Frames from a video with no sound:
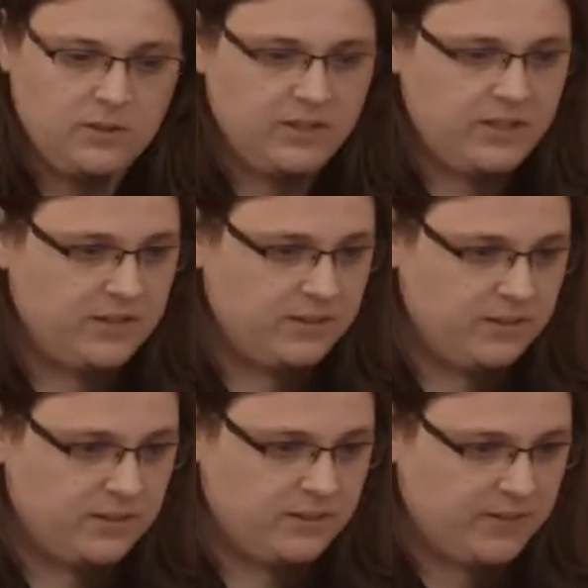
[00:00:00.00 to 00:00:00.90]
And
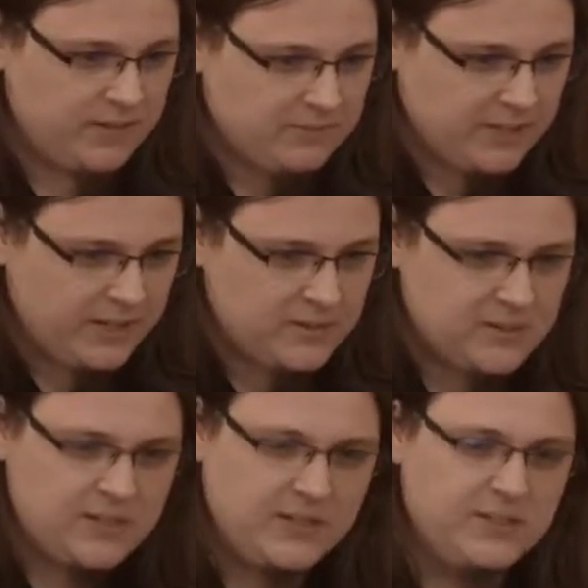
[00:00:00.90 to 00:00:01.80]
uh, I also
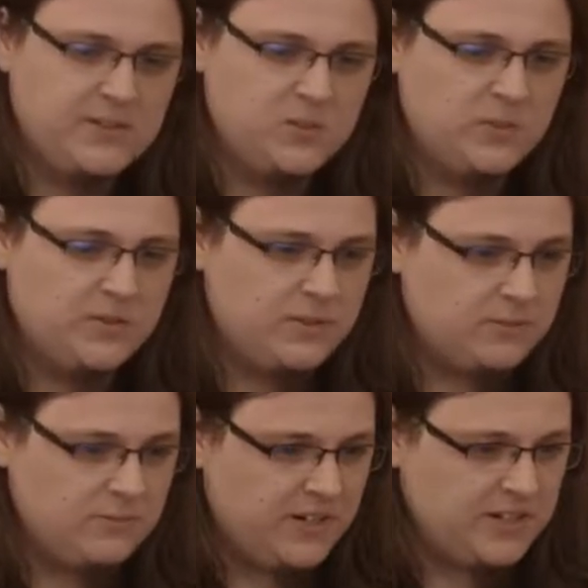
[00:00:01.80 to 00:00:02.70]
selected some
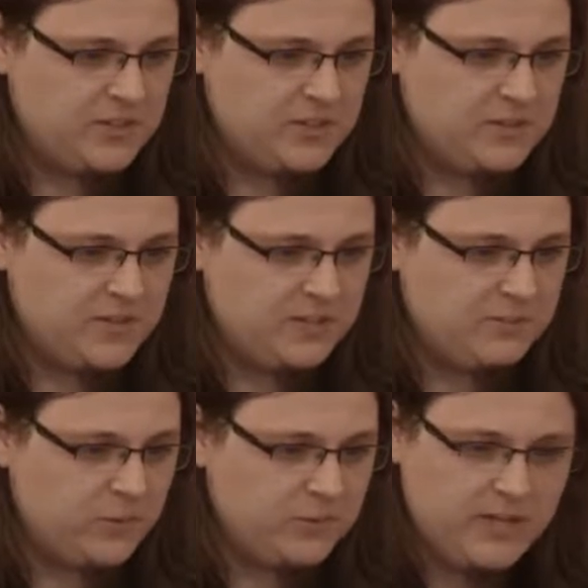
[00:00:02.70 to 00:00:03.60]
other engines and
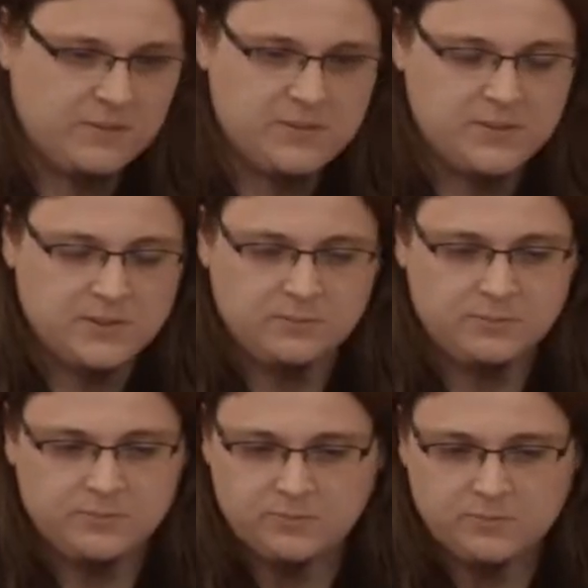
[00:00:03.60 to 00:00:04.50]
wrote down some
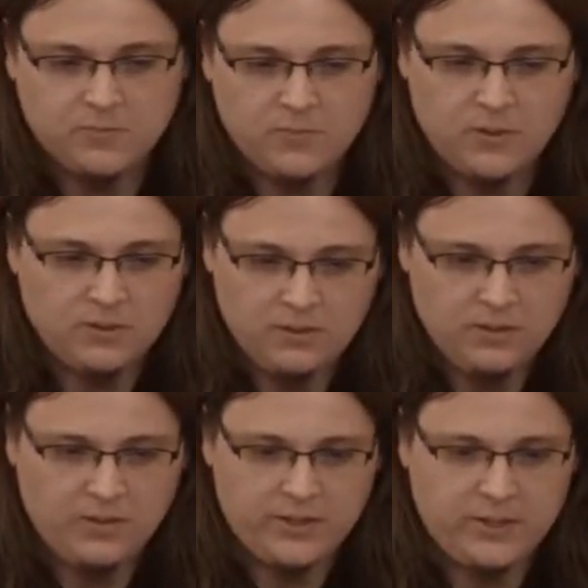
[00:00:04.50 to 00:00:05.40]

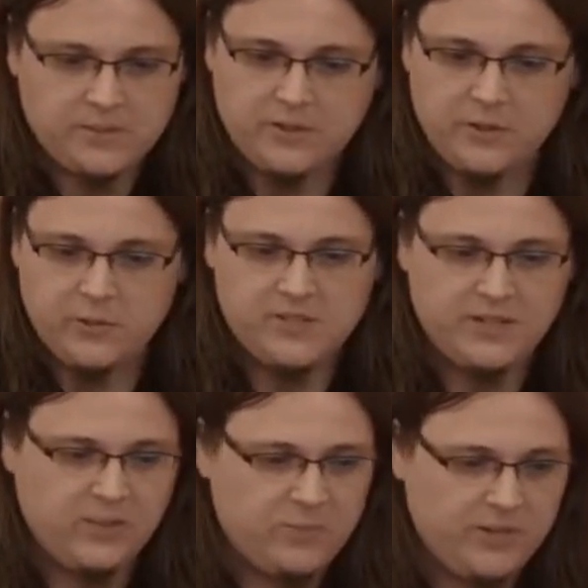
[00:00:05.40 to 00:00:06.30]
games that are
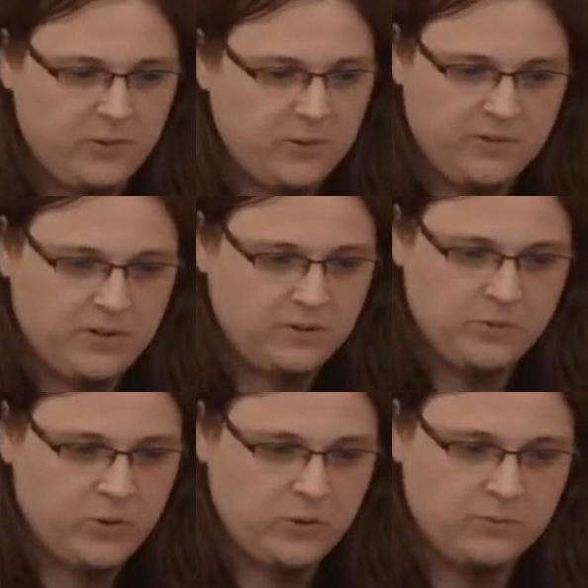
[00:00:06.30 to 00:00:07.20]
using it, but I don't want to
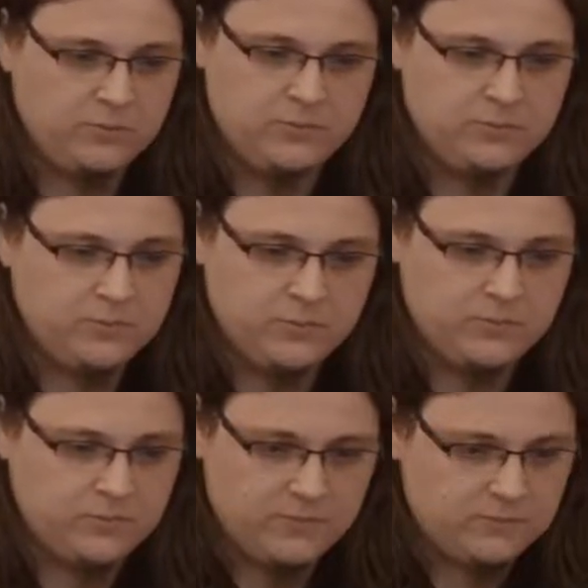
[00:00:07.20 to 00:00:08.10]
go
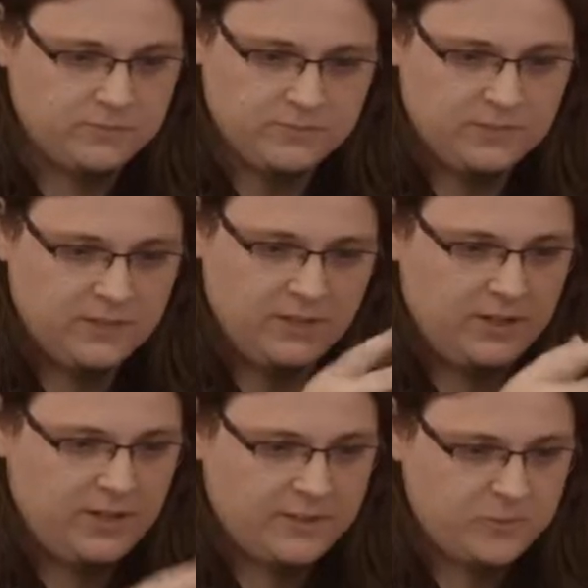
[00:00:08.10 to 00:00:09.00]
mm,
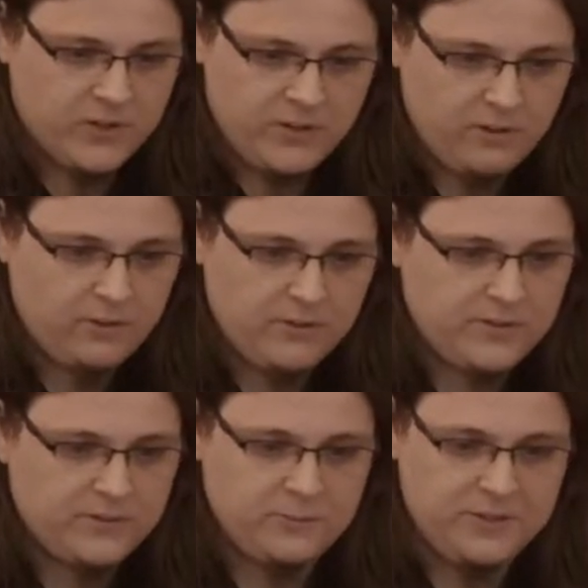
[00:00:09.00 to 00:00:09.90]
and read all of
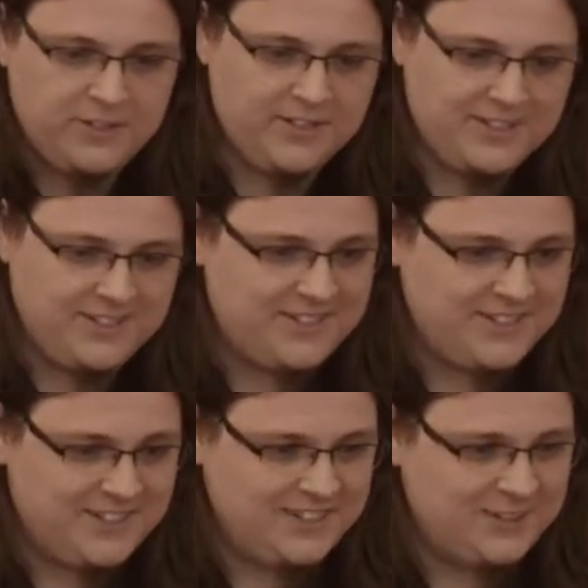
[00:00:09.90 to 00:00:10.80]
it because it's
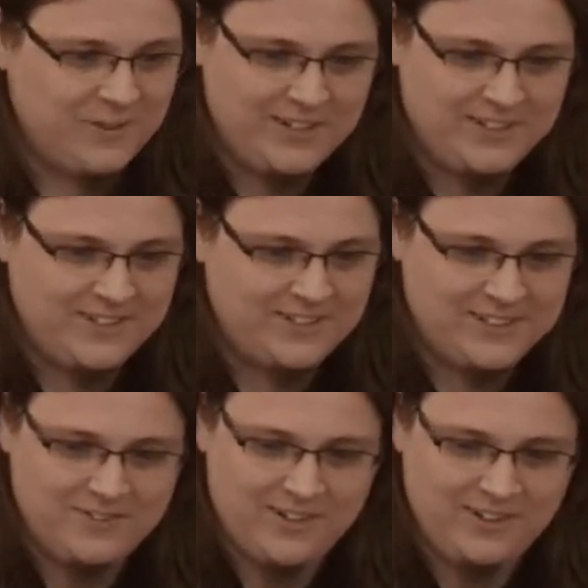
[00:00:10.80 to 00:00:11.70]
uh, quite it's
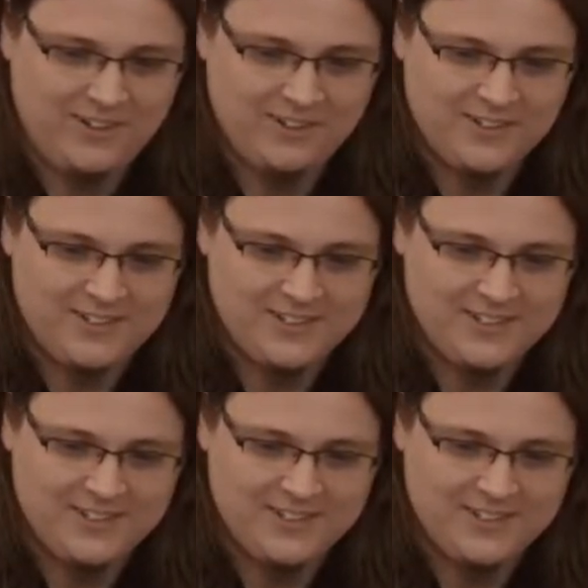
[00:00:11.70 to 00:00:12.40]
quite a long list.